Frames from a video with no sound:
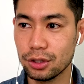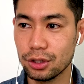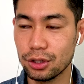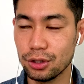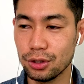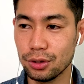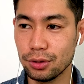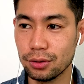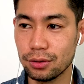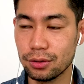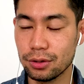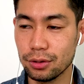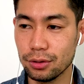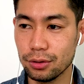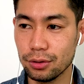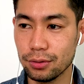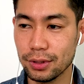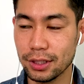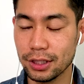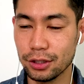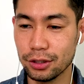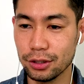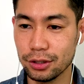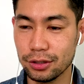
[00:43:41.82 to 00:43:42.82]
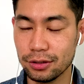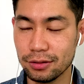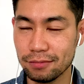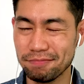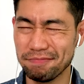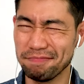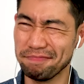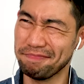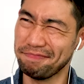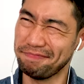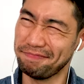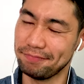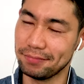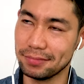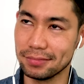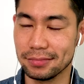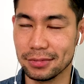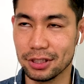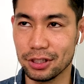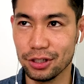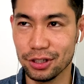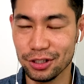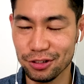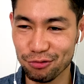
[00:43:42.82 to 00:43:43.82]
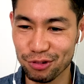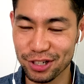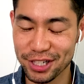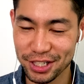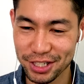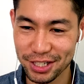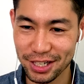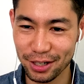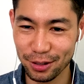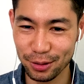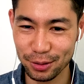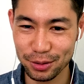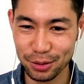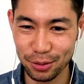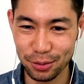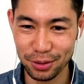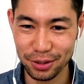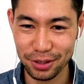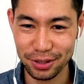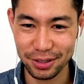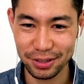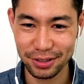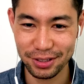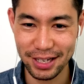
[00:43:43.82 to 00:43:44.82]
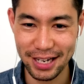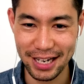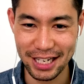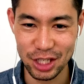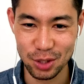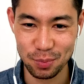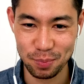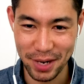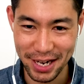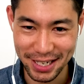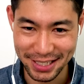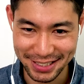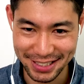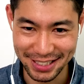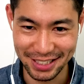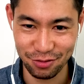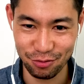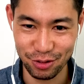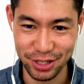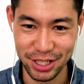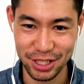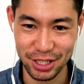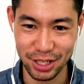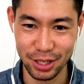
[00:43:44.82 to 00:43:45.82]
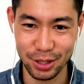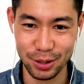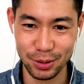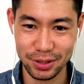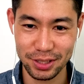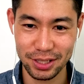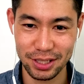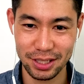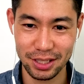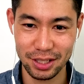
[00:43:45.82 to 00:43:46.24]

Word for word: a good result or expected result,